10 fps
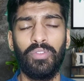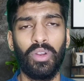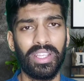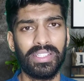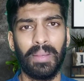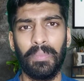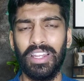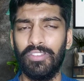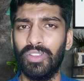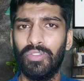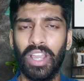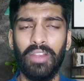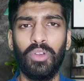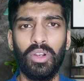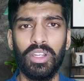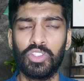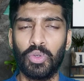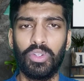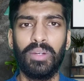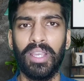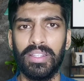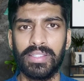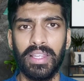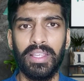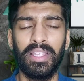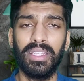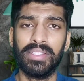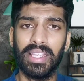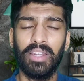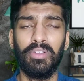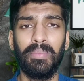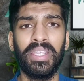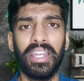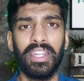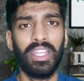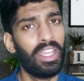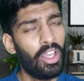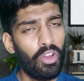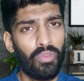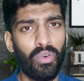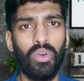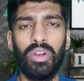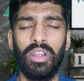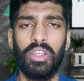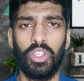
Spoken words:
For example, if the $5 is quoted by the seller, then the seller will be getting $4